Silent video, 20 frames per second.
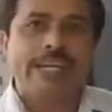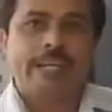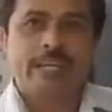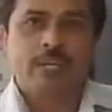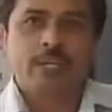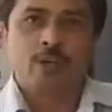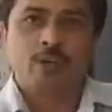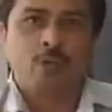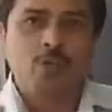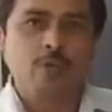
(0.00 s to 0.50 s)
it,
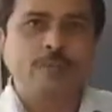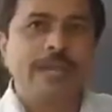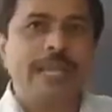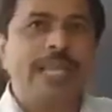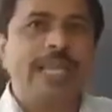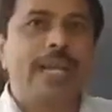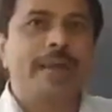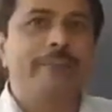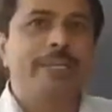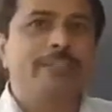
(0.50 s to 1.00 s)
two
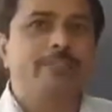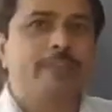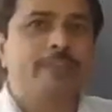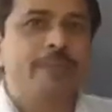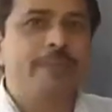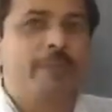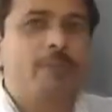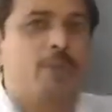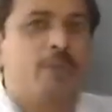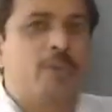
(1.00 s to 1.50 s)
male gametes
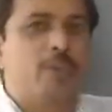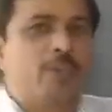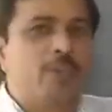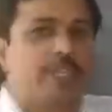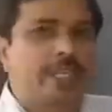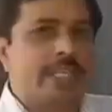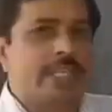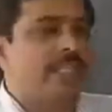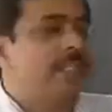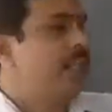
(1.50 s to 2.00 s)
will be
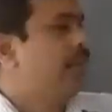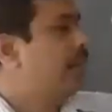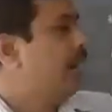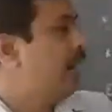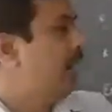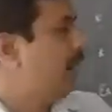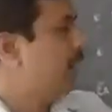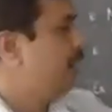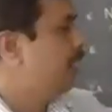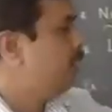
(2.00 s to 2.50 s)
produces,
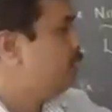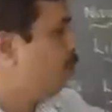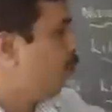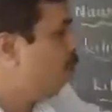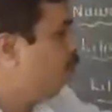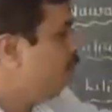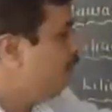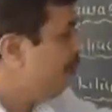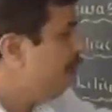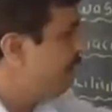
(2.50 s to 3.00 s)
and this
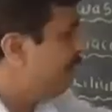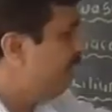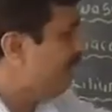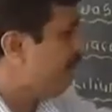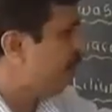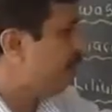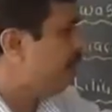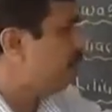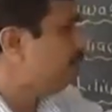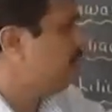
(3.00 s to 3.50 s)
both the male
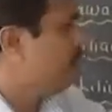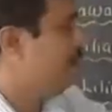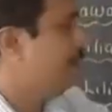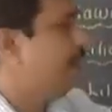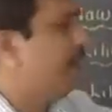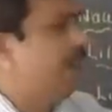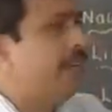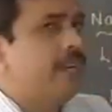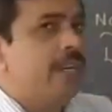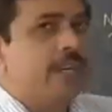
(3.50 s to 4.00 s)
gametes will
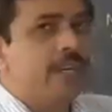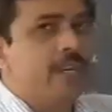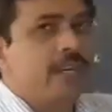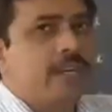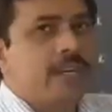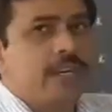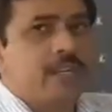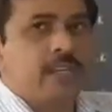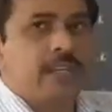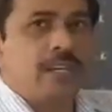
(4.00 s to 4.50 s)
be
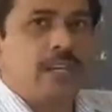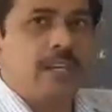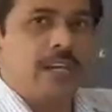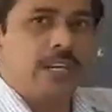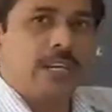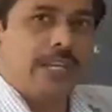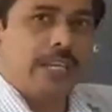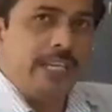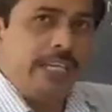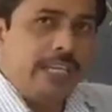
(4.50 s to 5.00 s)

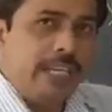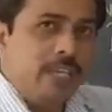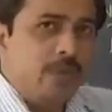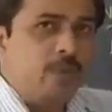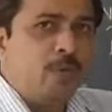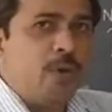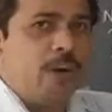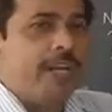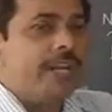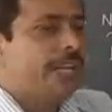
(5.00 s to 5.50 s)

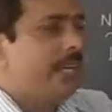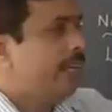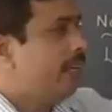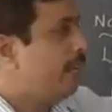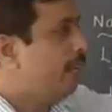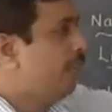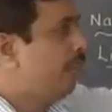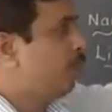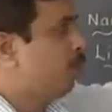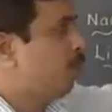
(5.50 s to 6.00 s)
involved
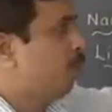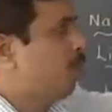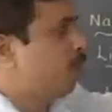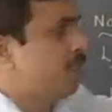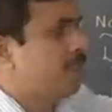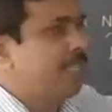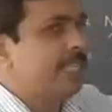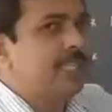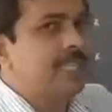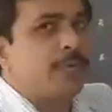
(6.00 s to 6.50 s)
in this
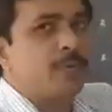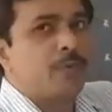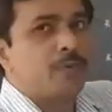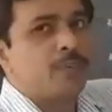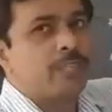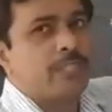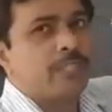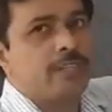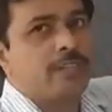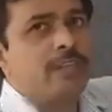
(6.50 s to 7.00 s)
process, in the
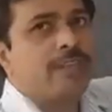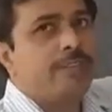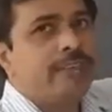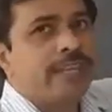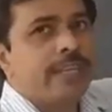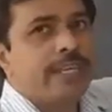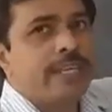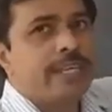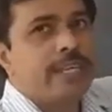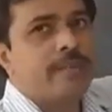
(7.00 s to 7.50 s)
process of
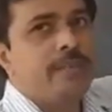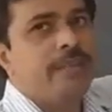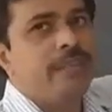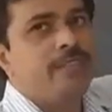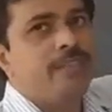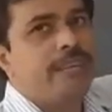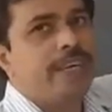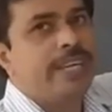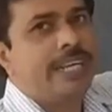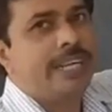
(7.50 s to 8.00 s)

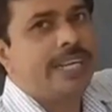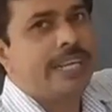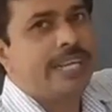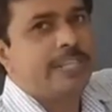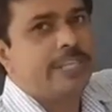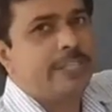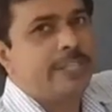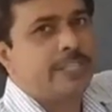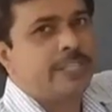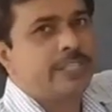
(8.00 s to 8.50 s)
double
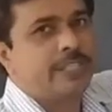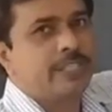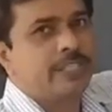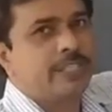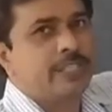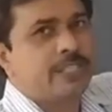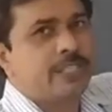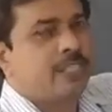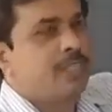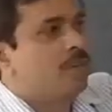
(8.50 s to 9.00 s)
fertilizations.
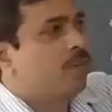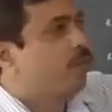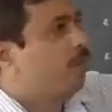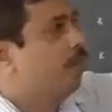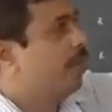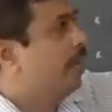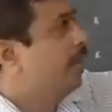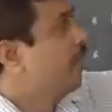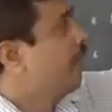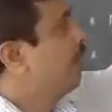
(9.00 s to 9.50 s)

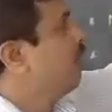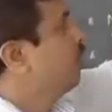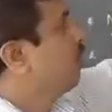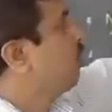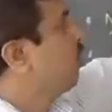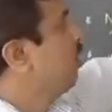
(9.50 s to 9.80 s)
Okay,